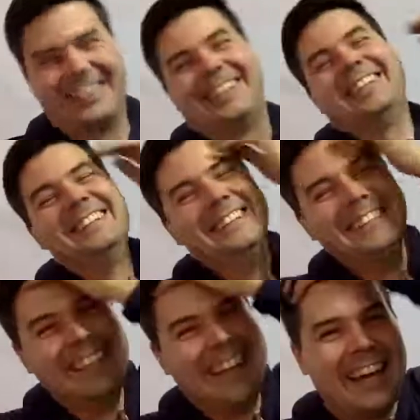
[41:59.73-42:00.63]

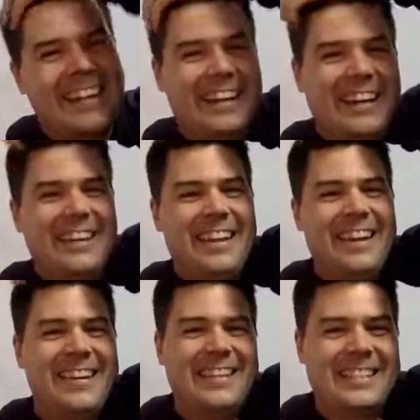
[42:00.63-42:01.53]
And
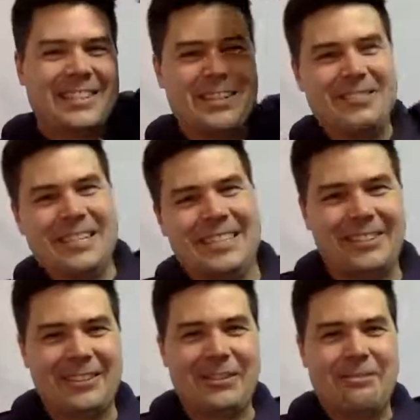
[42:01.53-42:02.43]
they're an extremist
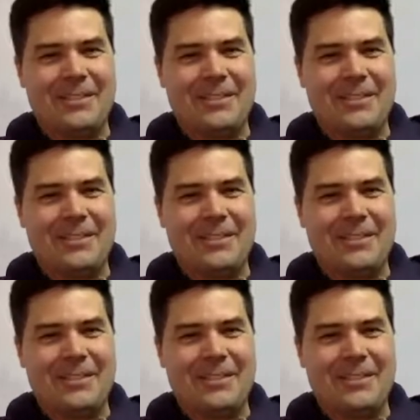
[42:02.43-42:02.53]
group of